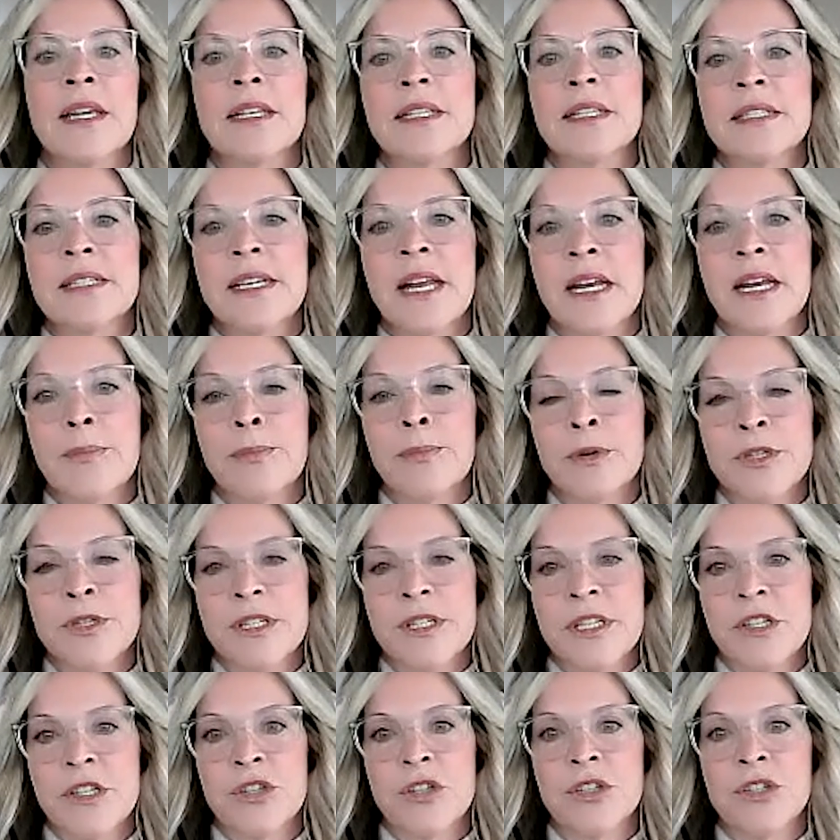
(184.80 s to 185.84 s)
study
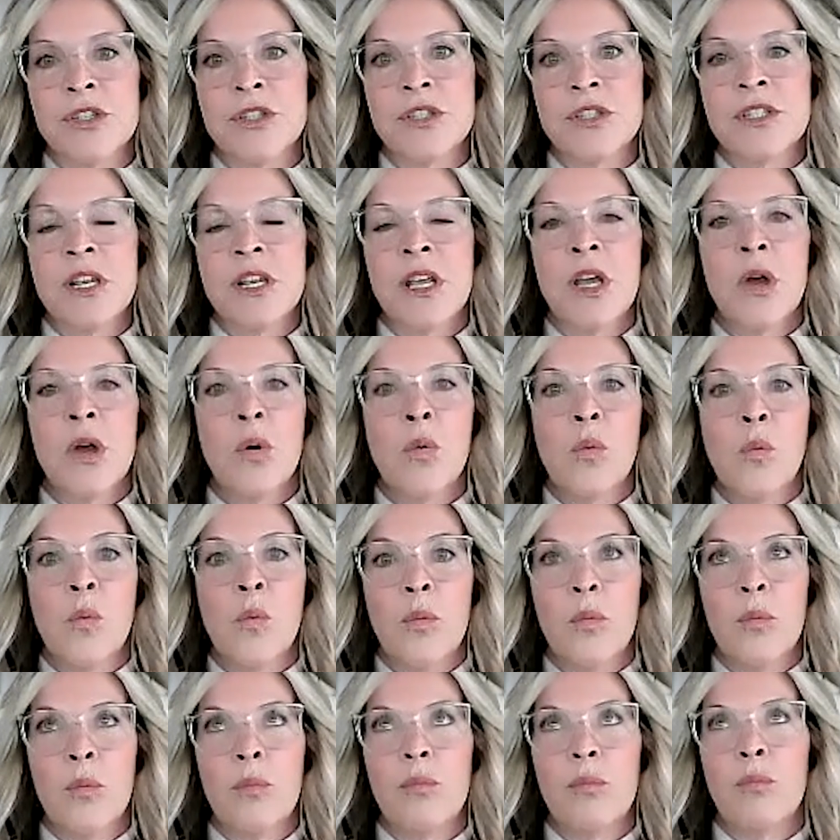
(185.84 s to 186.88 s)
procedures,
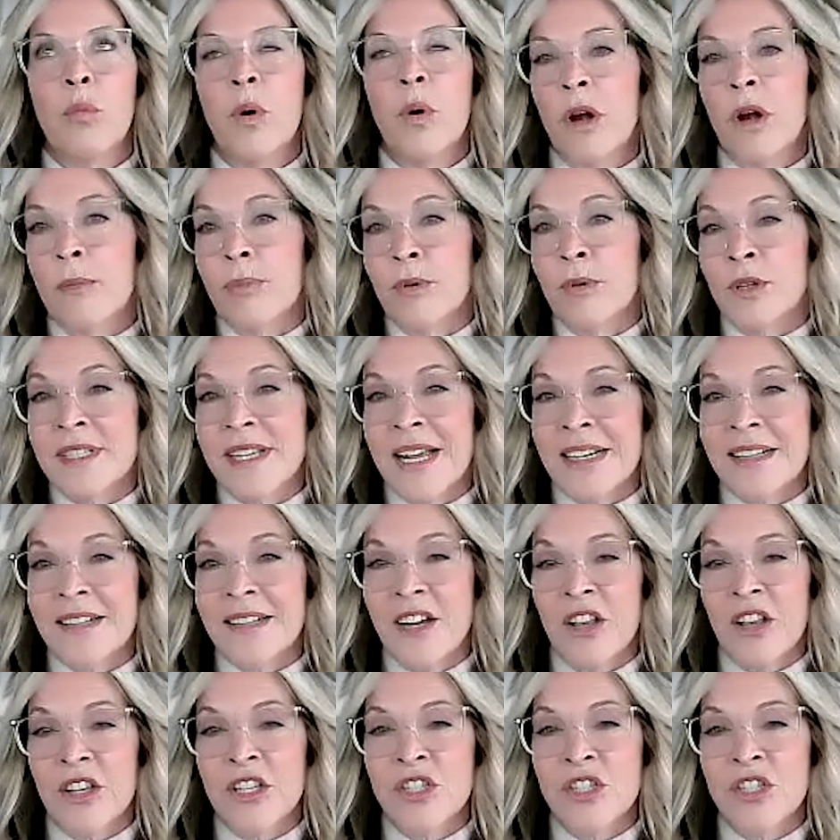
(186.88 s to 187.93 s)
wearable
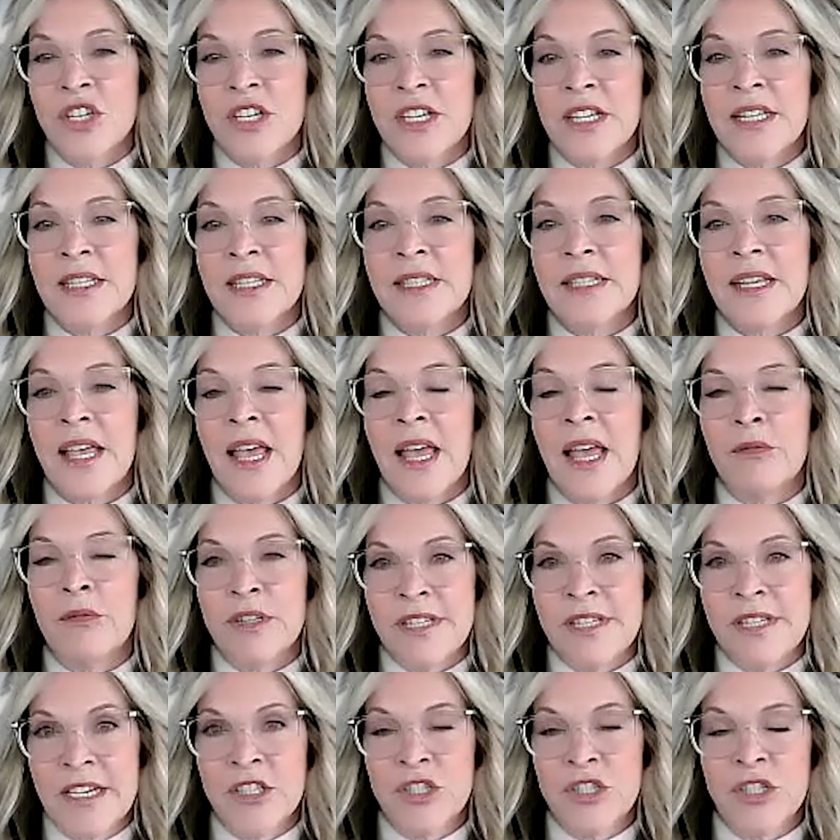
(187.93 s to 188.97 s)
technologies, and
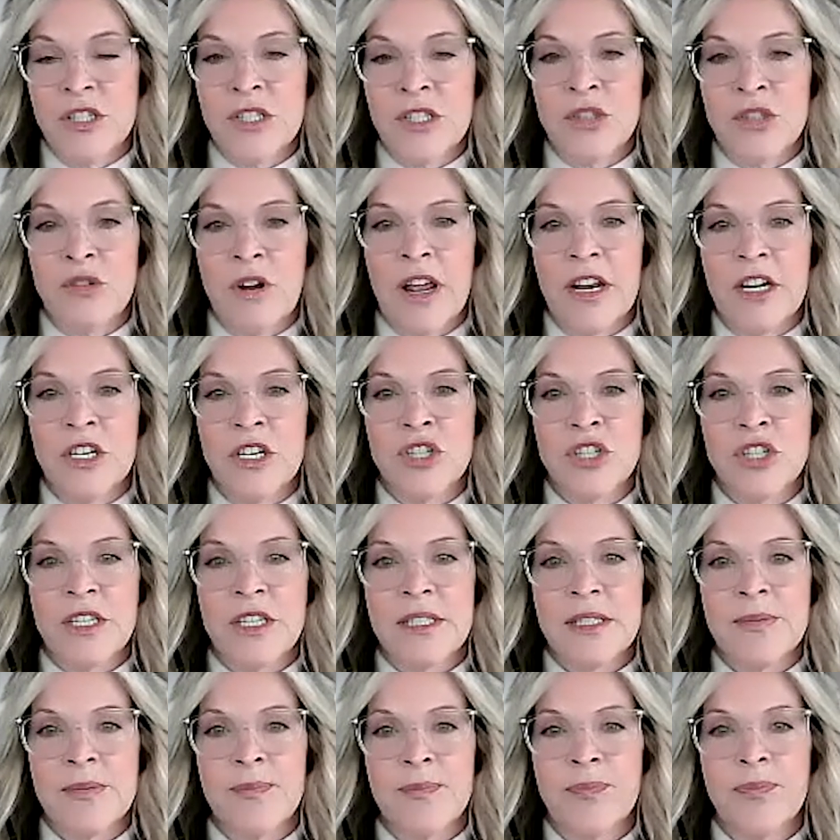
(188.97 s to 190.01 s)
retention
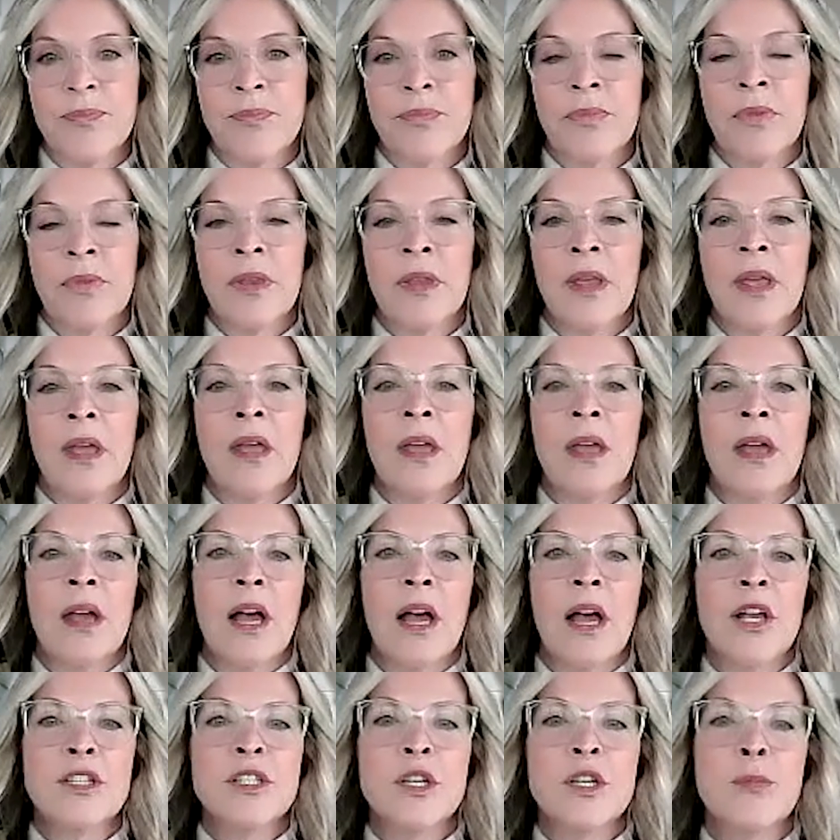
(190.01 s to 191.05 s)
strategies.
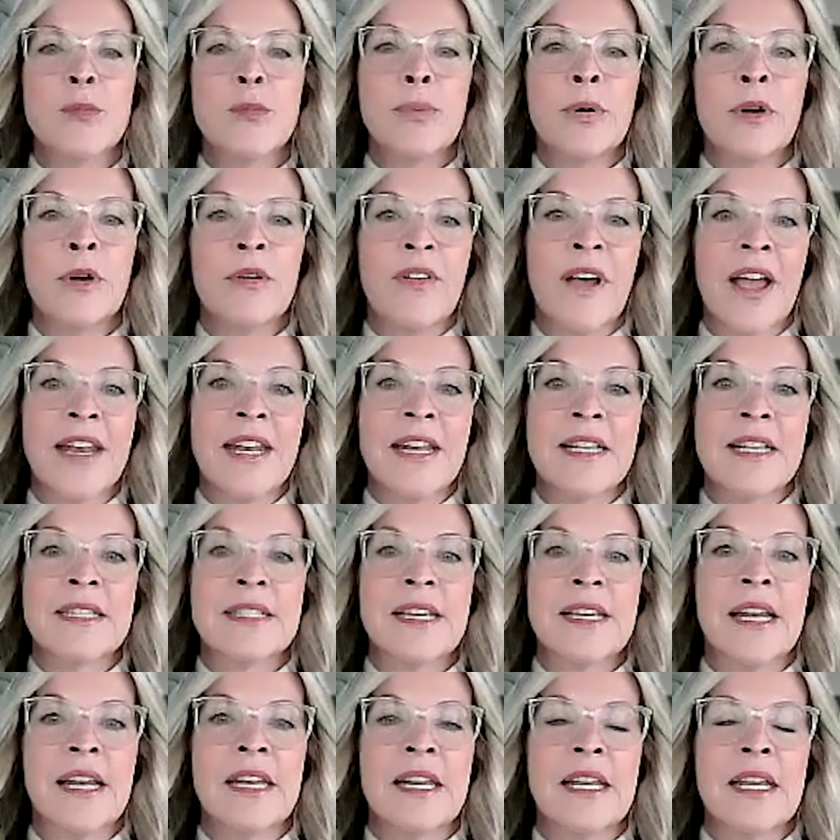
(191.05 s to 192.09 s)
Also providing
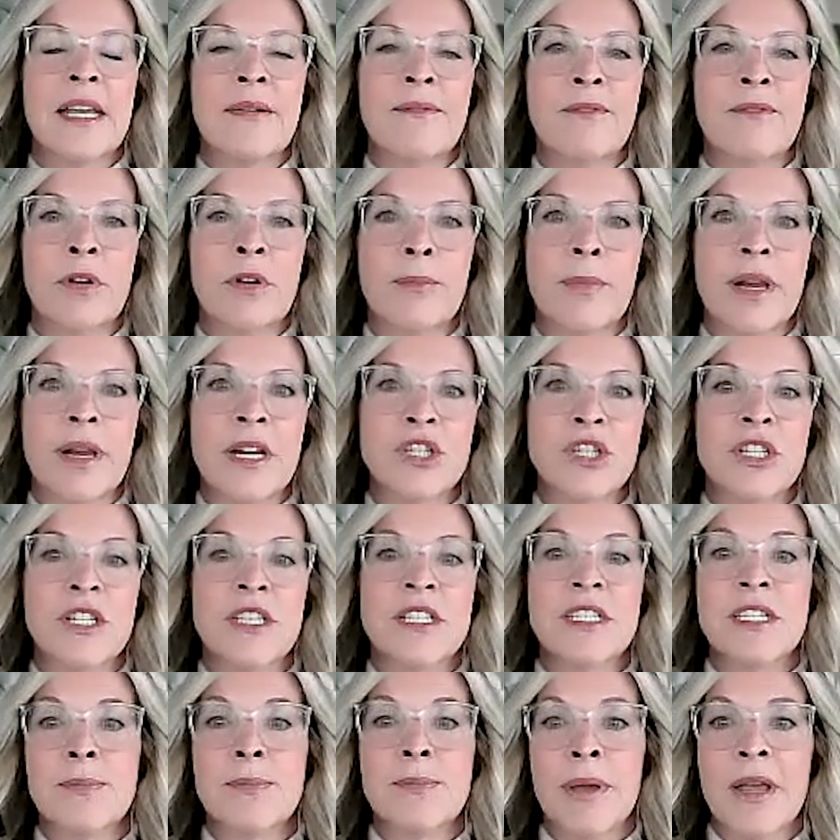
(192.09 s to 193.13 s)
study
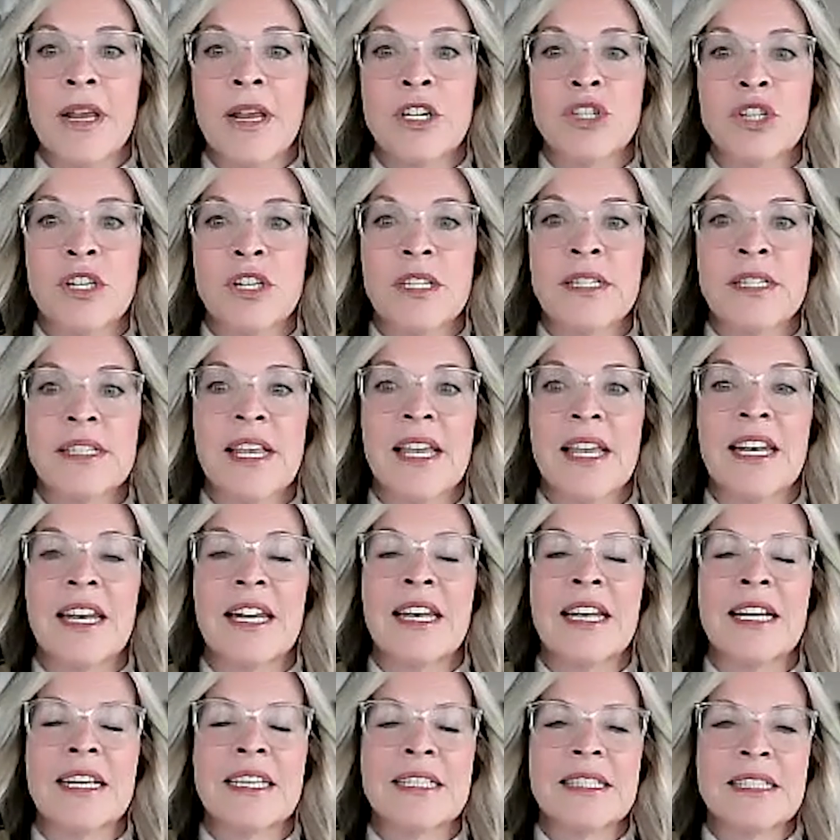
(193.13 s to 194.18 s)
information to patients in
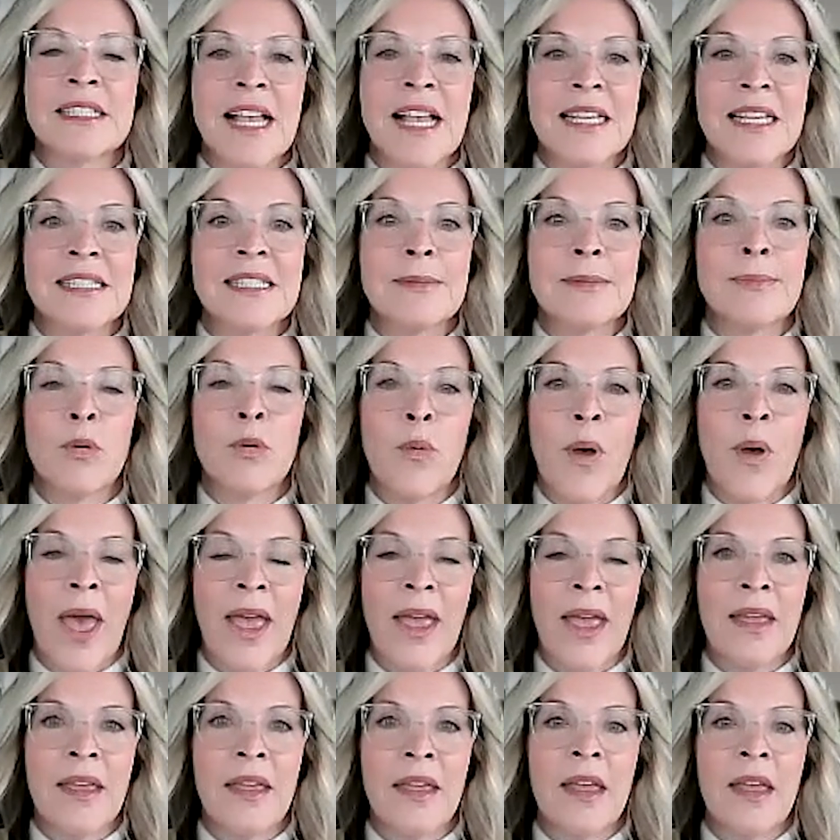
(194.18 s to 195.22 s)
an accessible
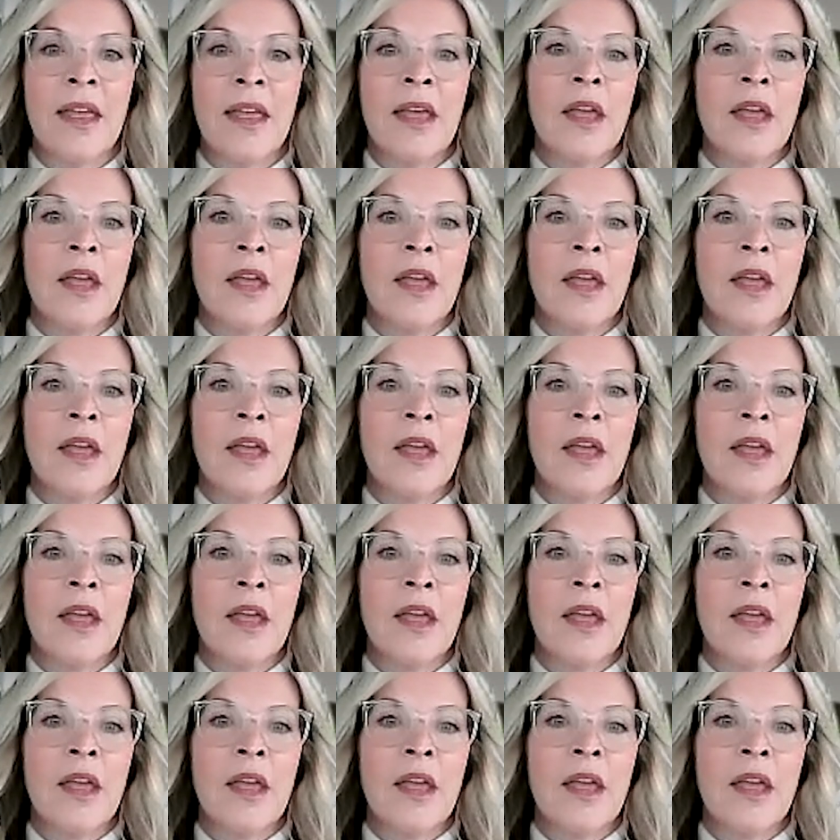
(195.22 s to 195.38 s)
way